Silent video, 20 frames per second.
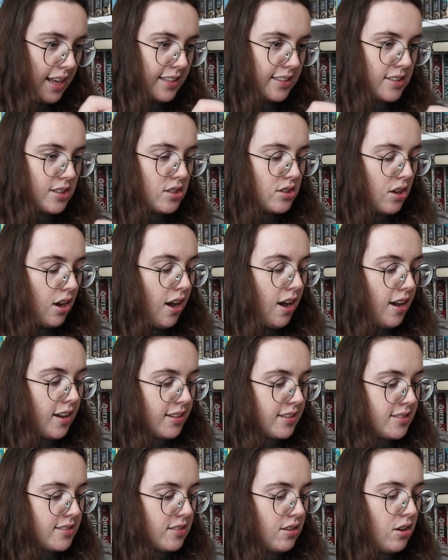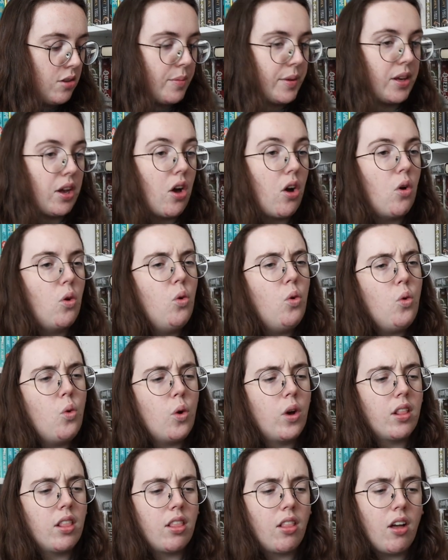and socks. Oh my,
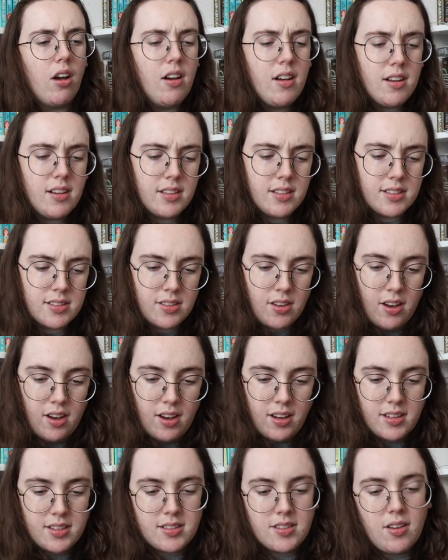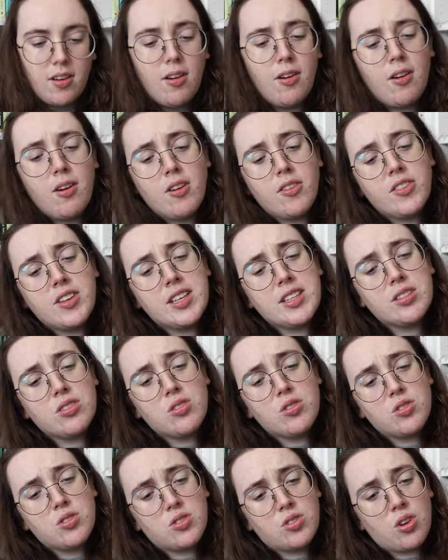ooh, long socks. Oh, these
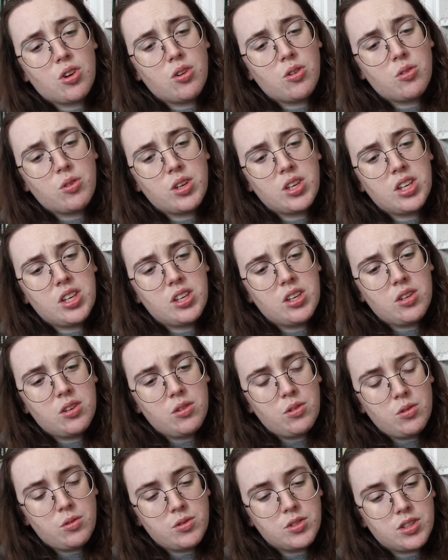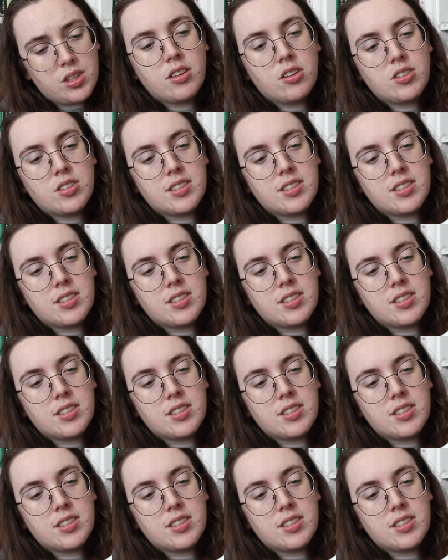are so cute. They're